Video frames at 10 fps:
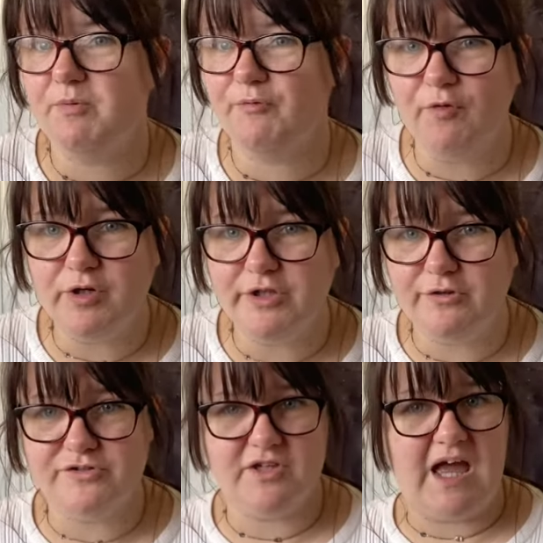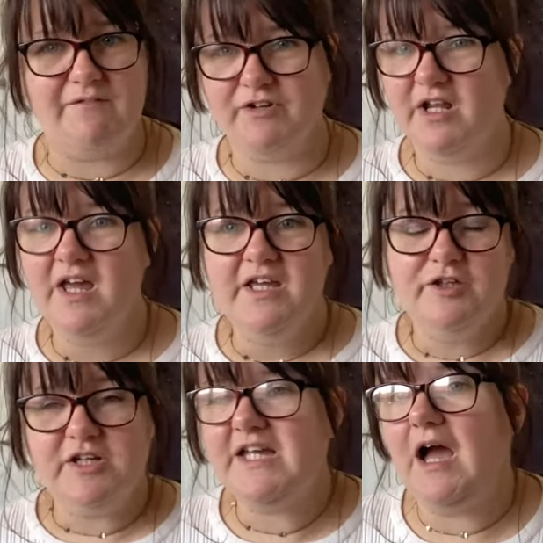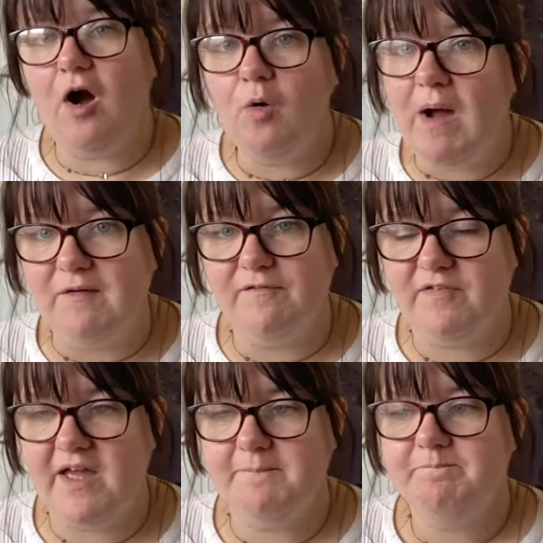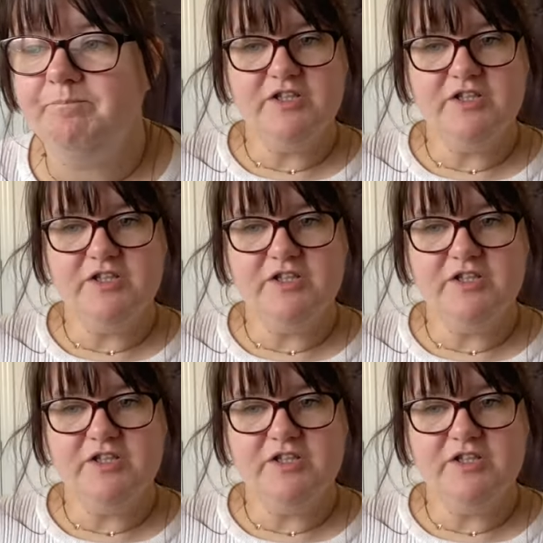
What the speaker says: where before you used to have you could get a whole outfit.